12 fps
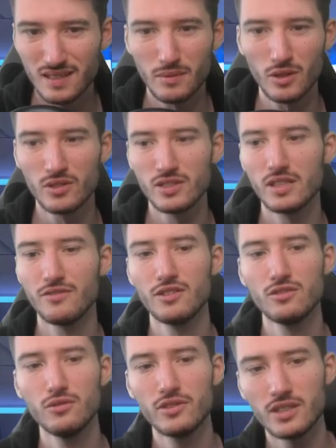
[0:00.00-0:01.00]
But honestly, if you're
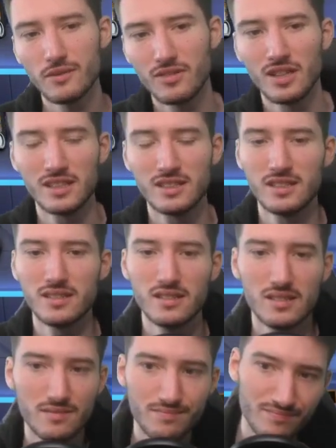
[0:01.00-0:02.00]
doing something like this,